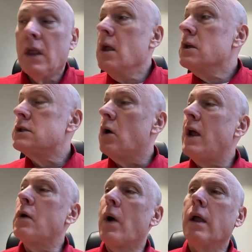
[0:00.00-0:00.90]
So
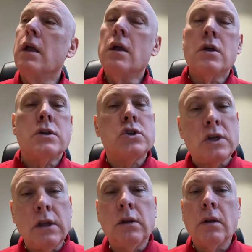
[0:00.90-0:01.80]
anyway,
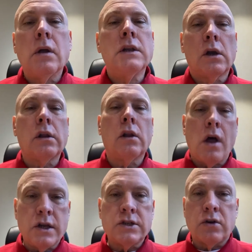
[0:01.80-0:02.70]
she nearly
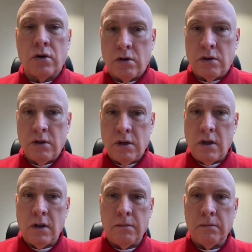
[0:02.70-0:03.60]
lost
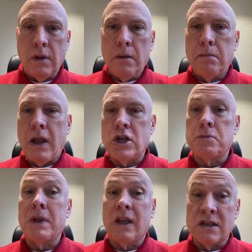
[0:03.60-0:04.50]
her page
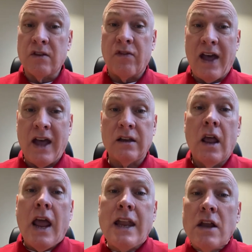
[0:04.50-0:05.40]
because of that.
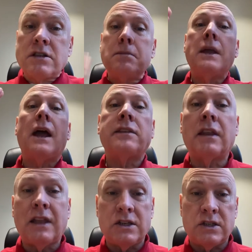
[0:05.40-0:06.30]
And now, to me, I
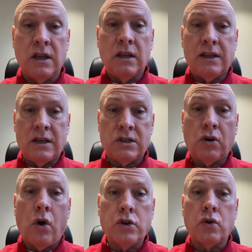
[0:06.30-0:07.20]
think that's
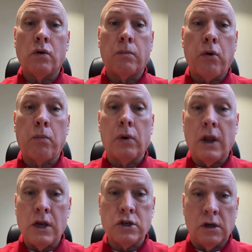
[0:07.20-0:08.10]
cultural
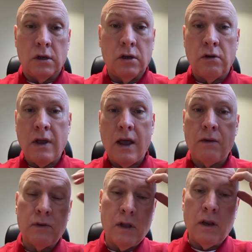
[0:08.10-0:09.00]
appropriation. You
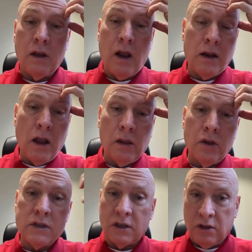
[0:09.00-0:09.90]
have, and I
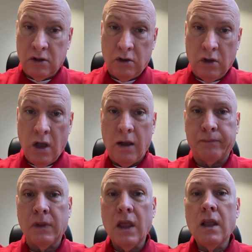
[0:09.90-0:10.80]
looked at
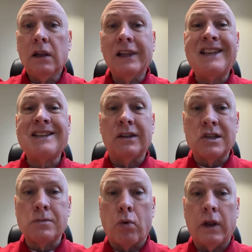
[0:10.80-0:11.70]
LinkedIn
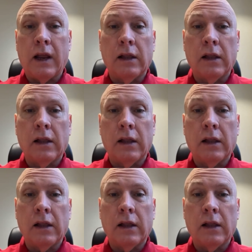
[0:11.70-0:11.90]
this morning.